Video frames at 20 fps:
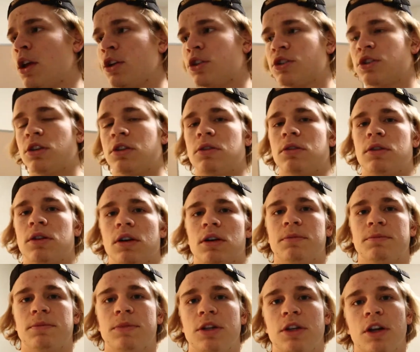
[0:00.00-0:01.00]
So,
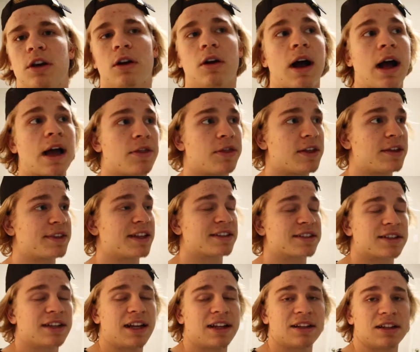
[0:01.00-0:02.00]
you know, I think that's
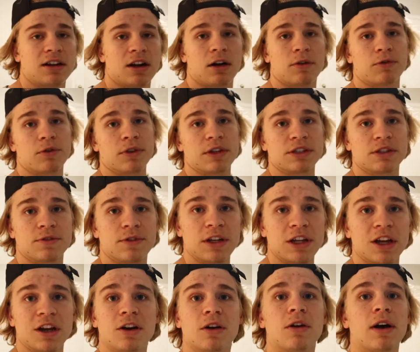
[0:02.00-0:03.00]
gonna end it off for this
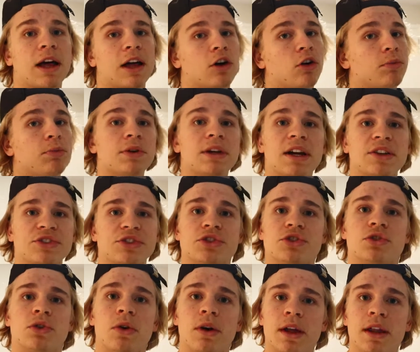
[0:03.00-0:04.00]
video. I hope you guys
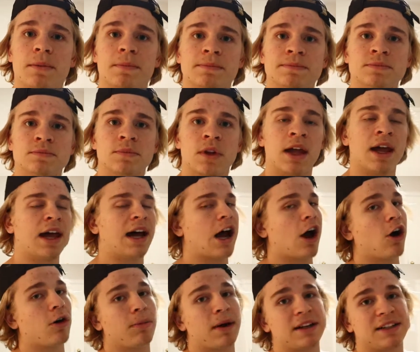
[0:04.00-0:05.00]
enjoyed. I
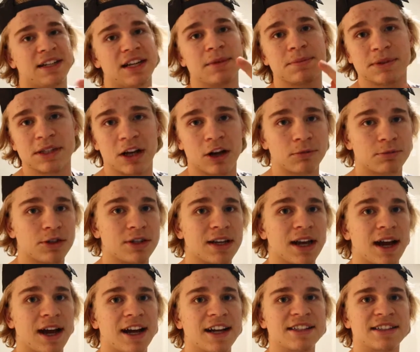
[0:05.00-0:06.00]
hope my tips helped you
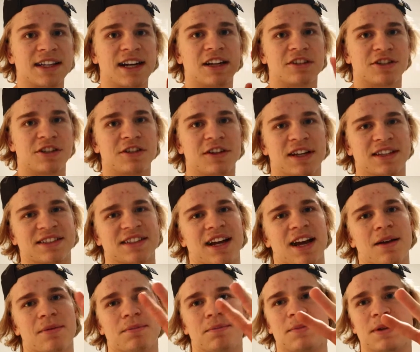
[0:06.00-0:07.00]
guys, and I'll see you next
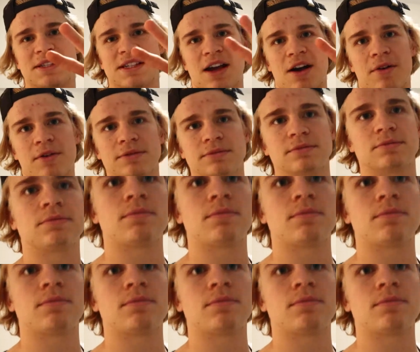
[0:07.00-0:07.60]
time. Peace out.